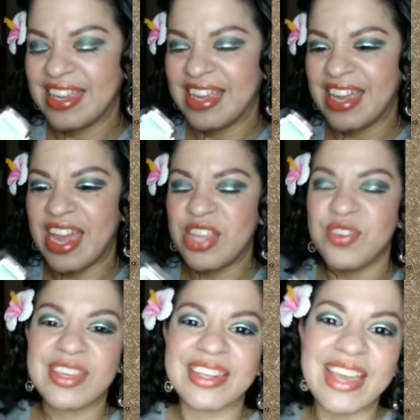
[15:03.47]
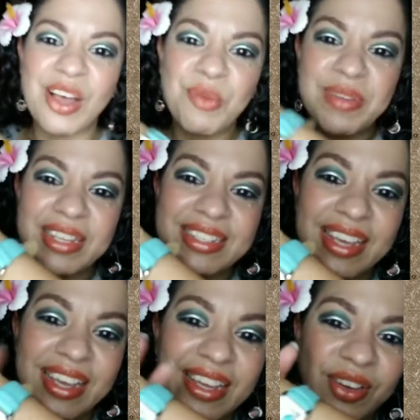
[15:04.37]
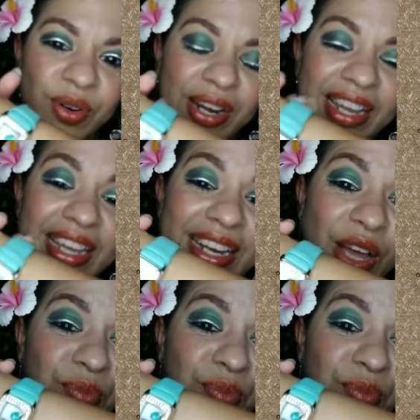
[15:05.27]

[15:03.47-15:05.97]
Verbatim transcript: and you can help it, or it can help